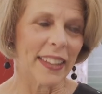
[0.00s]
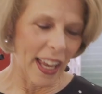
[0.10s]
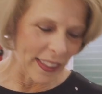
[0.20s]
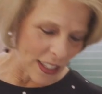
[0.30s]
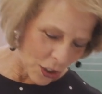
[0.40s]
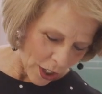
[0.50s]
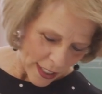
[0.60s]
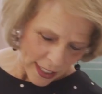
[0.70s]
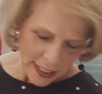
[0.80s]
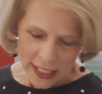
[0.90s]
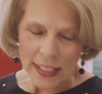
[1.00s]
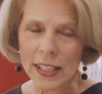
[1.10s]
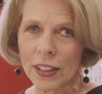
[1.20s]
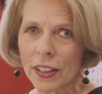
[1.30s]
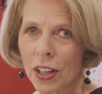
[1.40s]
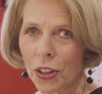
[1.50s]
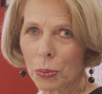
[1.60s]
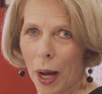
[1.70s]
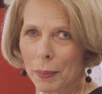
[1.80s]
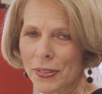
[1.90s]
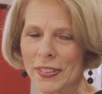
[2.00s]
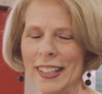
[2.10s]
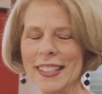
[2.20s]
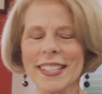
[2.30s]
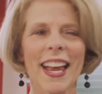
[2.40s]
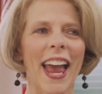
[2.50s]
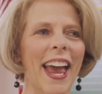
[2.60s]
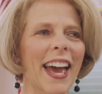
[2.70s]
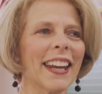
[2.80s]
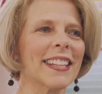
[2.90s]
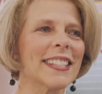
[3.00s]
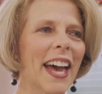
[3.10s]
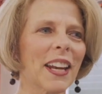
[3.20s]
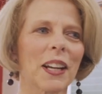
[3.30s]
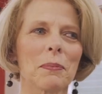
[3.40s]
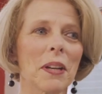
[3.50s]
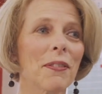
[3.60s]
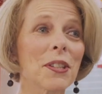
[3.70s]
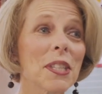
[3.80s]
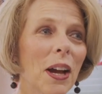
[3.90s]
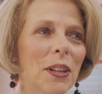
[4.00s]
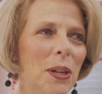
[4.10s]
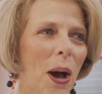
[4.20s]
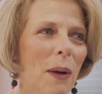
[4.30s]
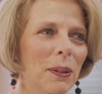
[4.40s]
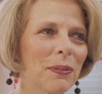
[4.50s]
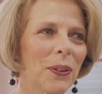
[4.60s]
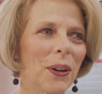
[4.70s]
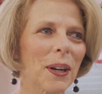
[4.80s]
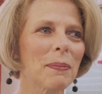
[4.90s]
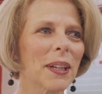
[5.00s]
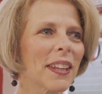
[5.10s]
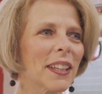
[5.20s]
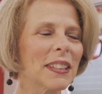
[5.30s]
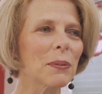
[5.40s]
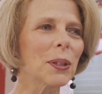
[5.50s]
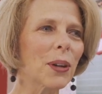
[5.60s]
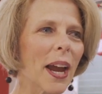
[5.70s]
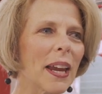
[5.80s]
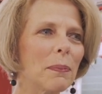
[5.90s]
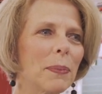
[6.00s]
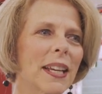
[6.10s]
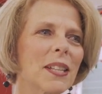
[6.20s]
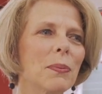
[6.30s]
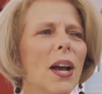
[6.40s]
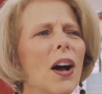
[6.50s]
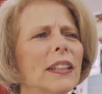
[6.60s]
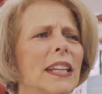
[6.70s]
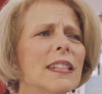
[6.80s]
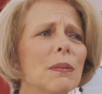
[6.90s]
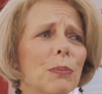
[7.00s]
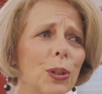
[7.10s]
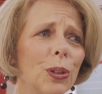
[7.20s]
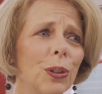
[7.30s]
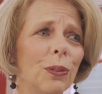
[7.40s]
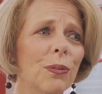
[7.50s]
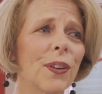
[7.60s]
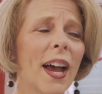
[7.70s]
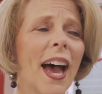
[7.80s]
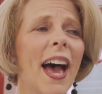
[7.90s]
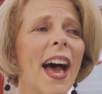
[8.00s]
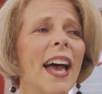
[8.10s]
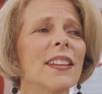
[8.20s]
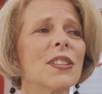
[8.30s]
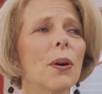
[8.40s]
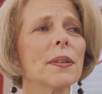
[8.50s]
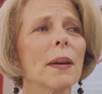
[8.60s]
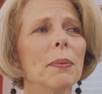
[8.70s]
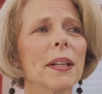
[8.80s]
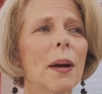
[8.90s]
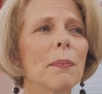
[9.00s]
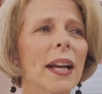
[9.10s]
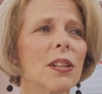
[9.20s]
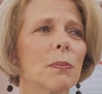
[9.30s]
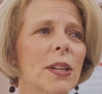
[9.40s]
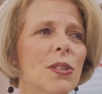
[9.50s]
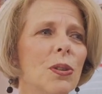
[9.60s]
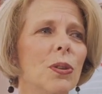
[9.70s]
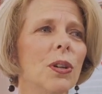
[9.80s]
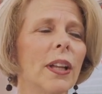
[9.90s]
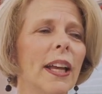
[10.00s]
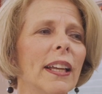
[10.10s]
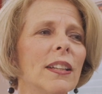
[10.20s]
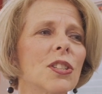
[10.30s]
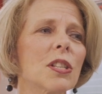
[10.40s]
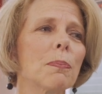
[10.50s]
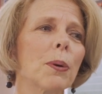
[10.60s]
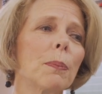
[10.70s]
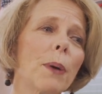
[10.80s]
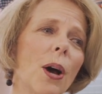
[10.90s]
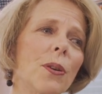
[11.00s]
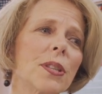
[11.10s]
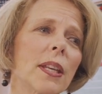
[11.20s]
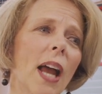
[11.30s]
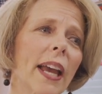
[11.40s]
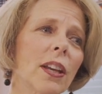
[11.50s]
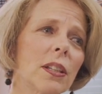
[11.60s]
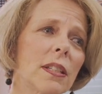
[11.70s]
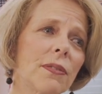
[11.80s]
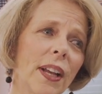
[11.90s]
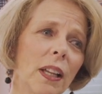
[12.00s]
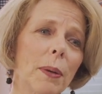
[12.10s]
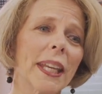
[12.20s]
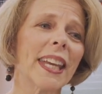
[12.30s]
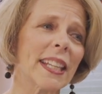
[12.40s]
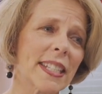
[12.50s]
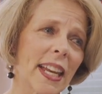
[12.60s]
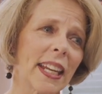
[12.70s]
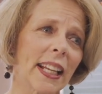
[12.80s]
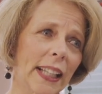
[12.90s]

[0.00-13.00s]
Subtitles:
They had these crazy seats here called wobble seats, and I sat on them, never saw them before, but I thought they were great because we all need to move. And so I was able to come back to my school and just propose that I could develop a kinesthetic